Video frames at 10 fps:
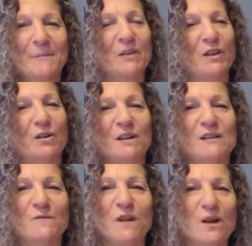It's
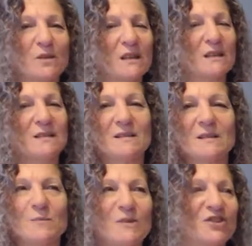very easy
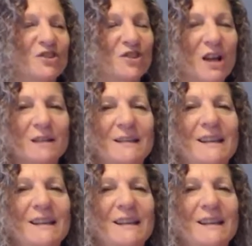to be sucked